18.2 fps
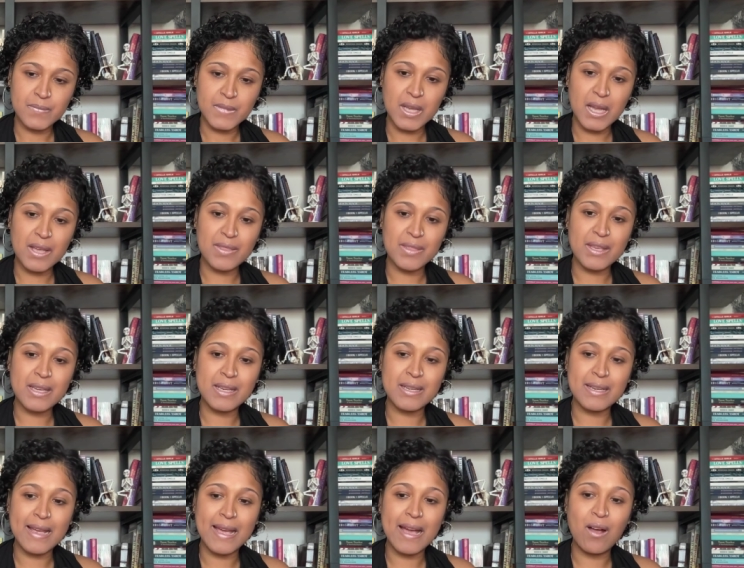I think
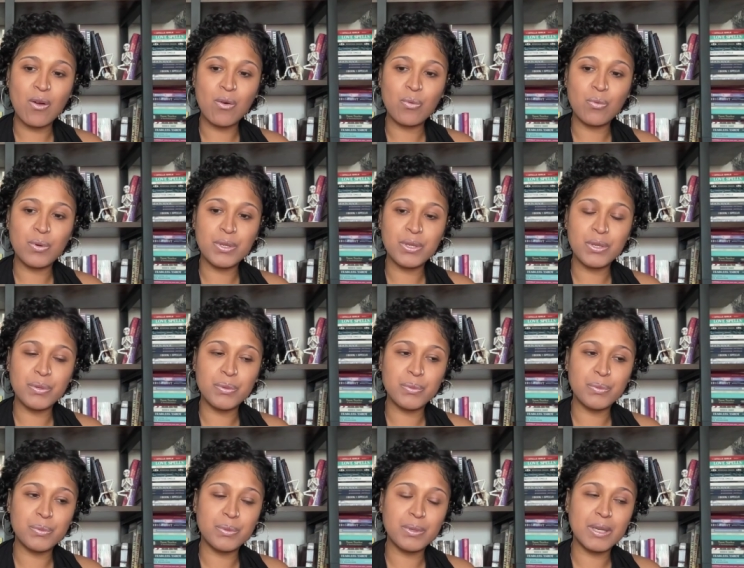now when
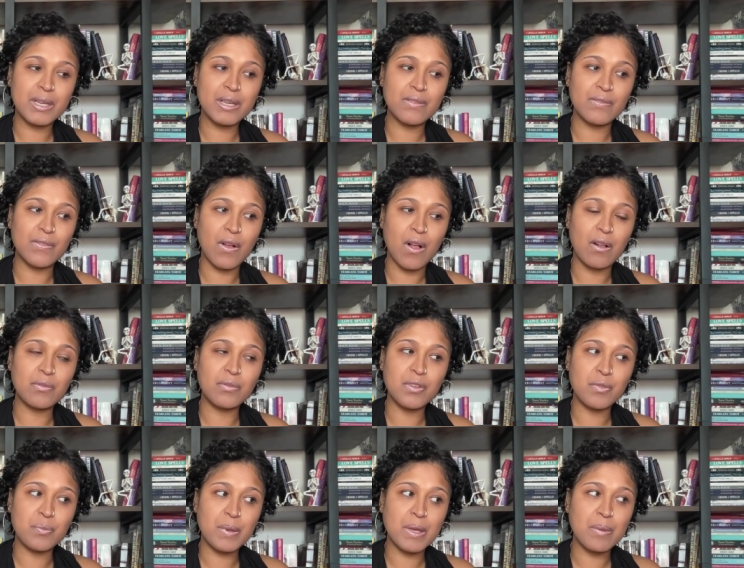you get involved
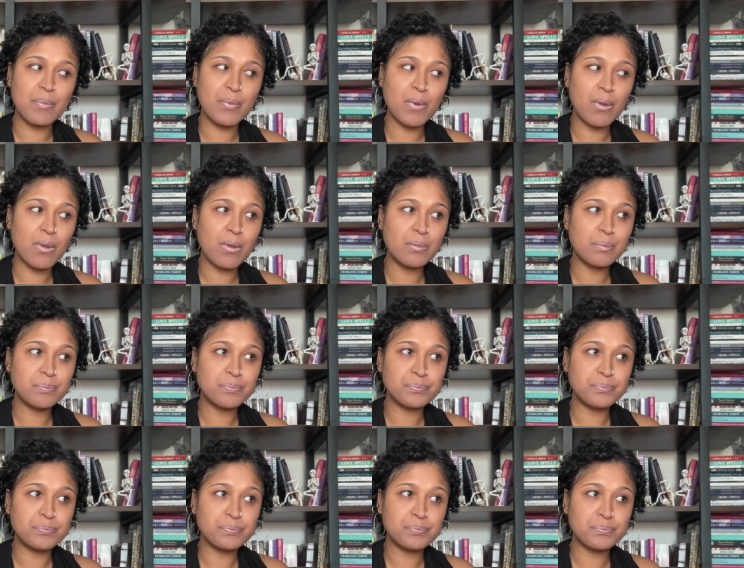with people,